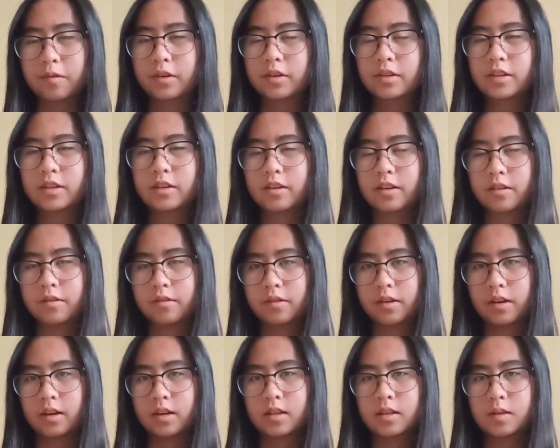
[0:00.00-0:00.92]
want to give
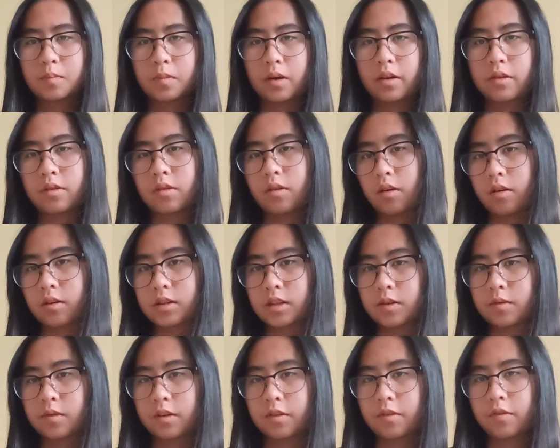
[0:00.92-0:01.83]
you guys my
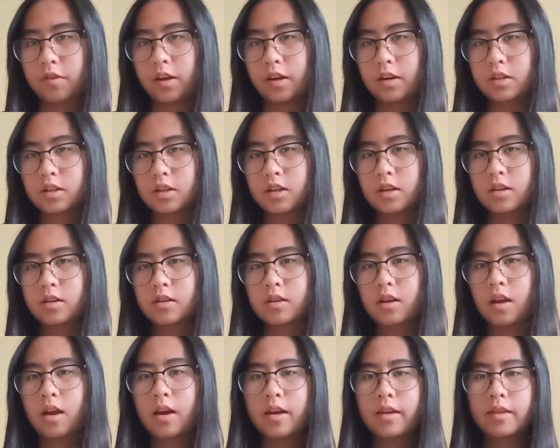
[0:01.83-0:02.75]
thoughts and reflections